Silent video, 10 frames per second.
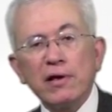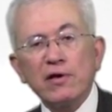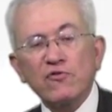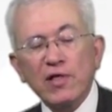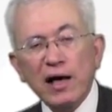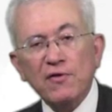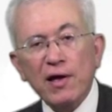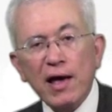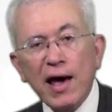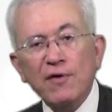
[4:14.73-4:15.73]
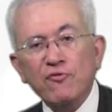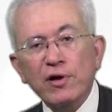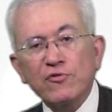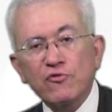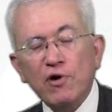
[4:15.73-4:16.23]
is that
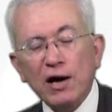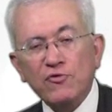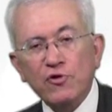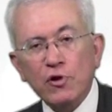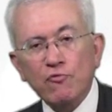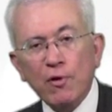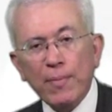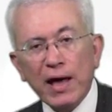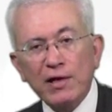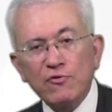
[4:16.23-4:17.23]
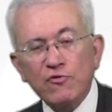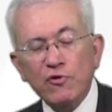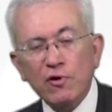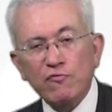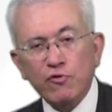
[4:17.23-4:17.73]
every structure
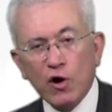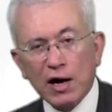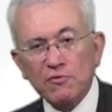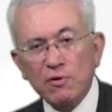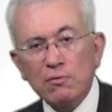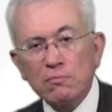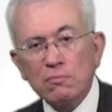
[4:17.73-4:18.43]
remains flawed,